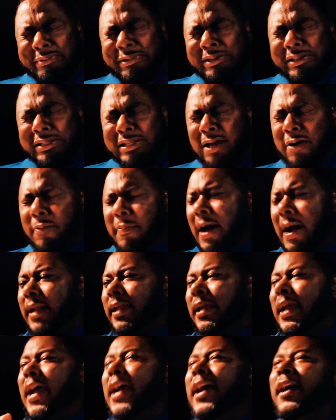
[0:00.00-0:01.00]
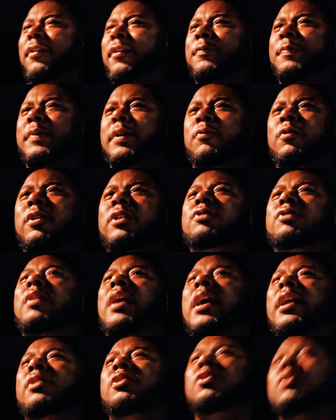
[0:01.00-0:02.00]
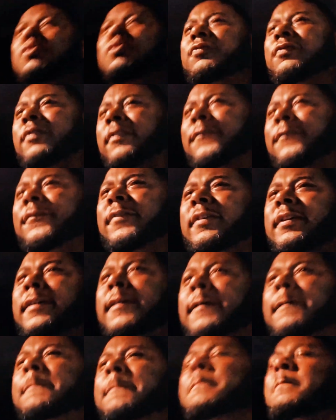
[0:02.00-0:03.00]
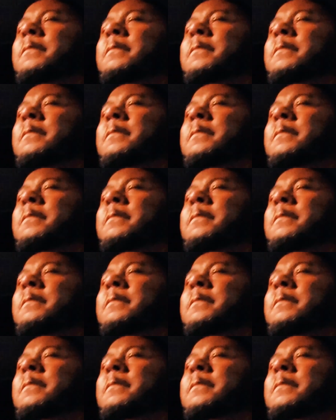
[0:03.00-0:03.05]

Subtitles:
somebody asked me, what do I do for fun?